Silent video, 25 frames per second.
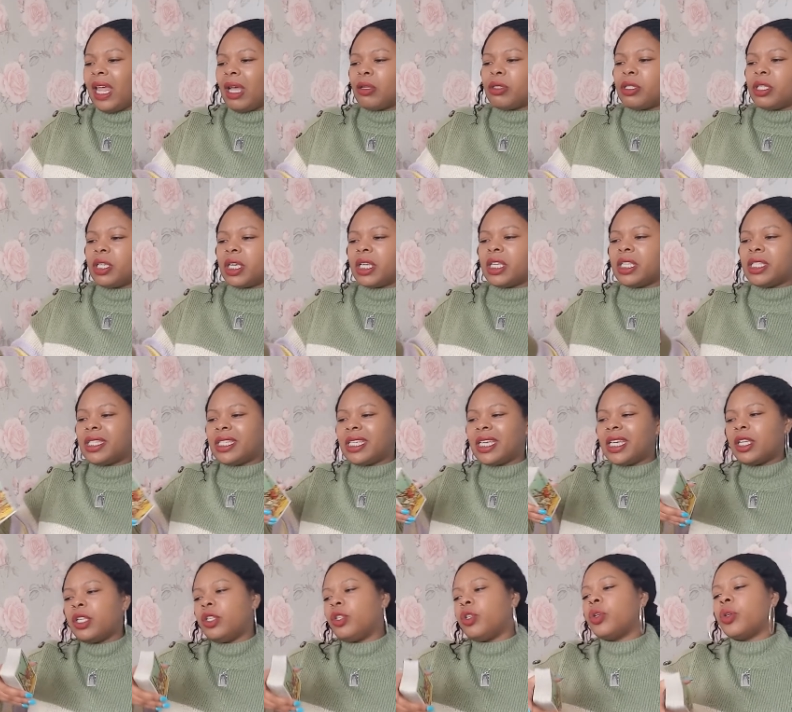to
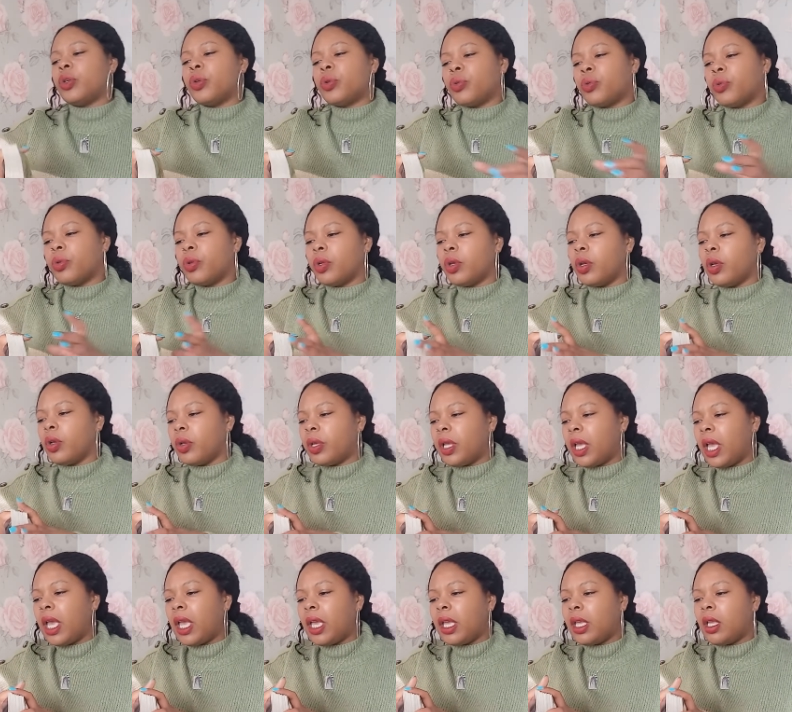continue,
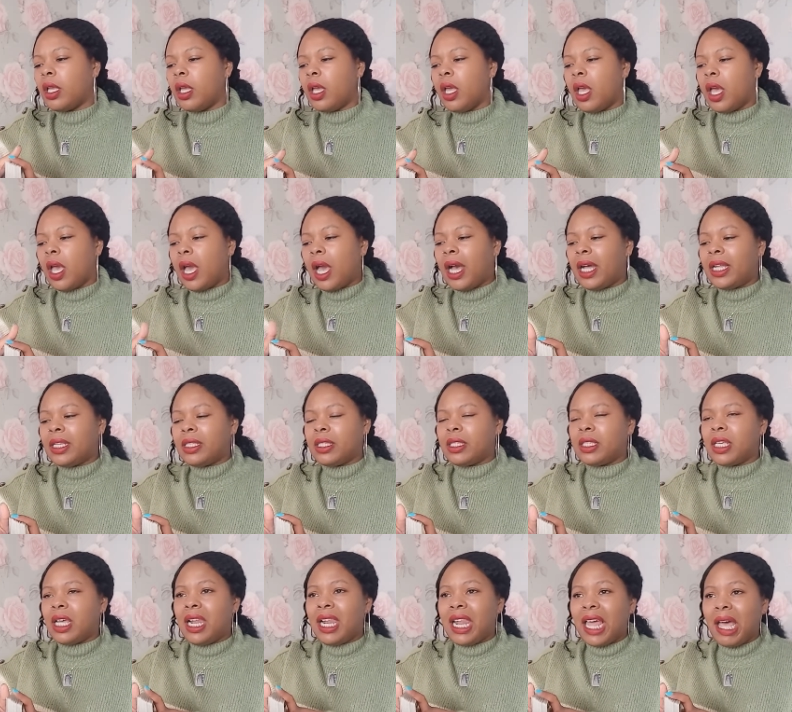okay? And
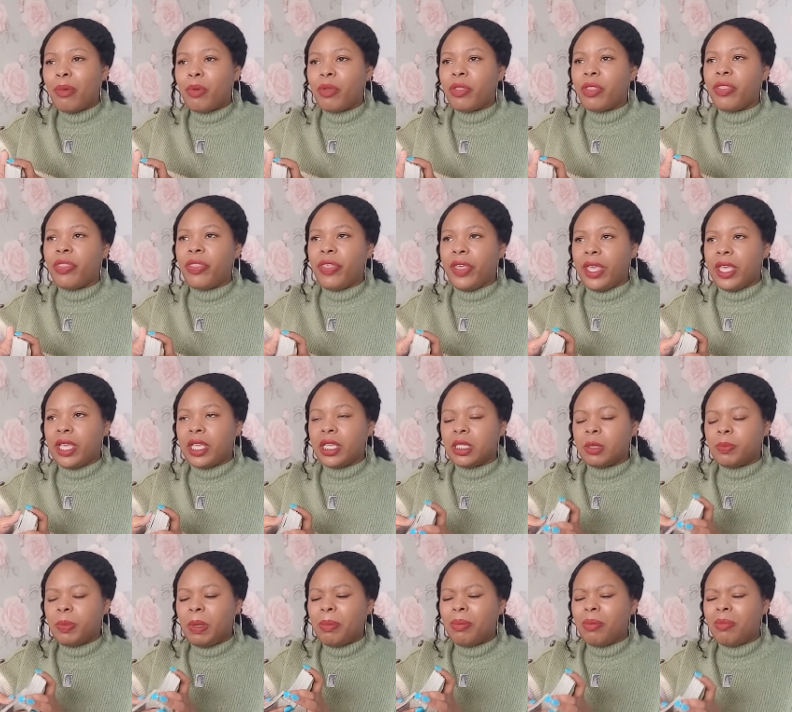allowing things,
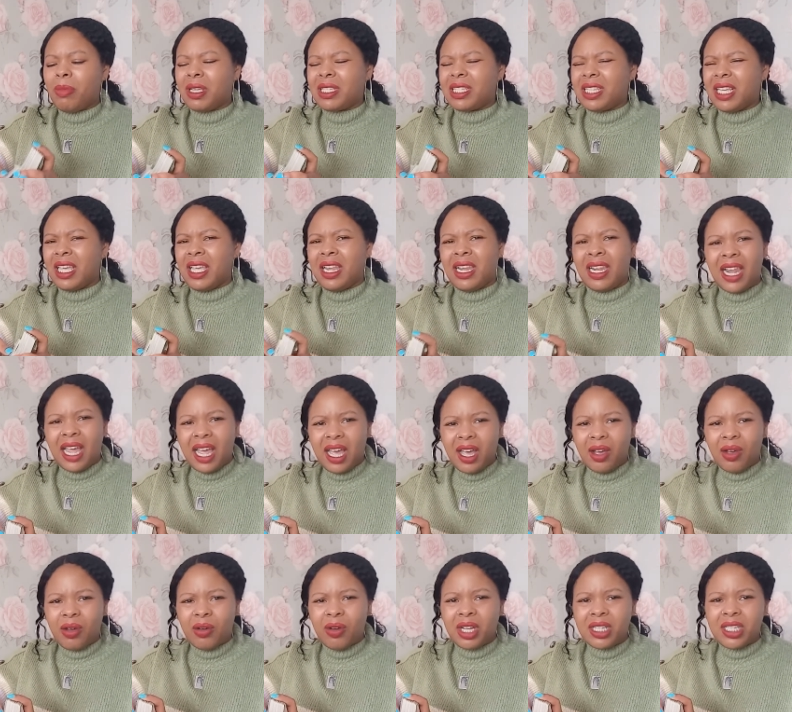people might say
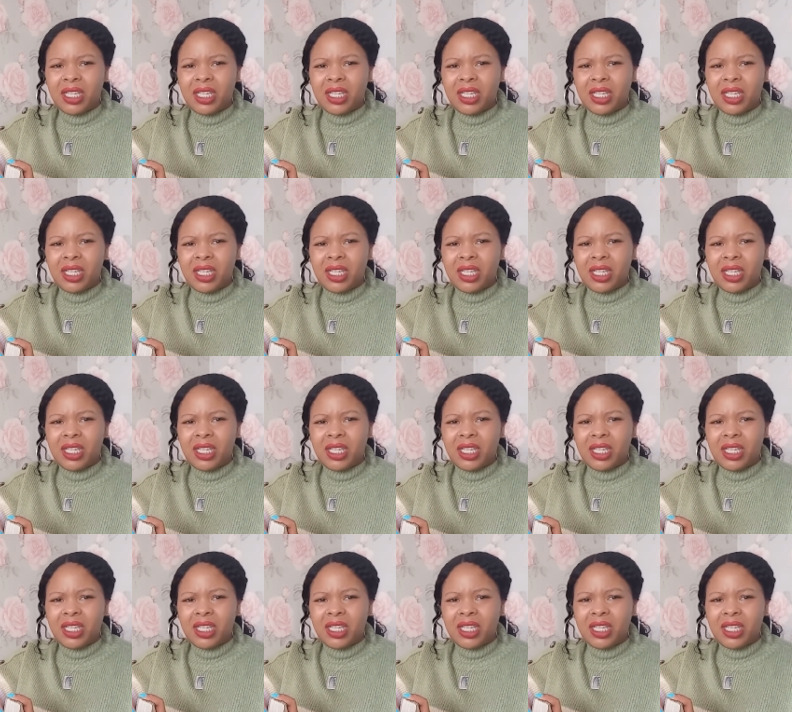allow, I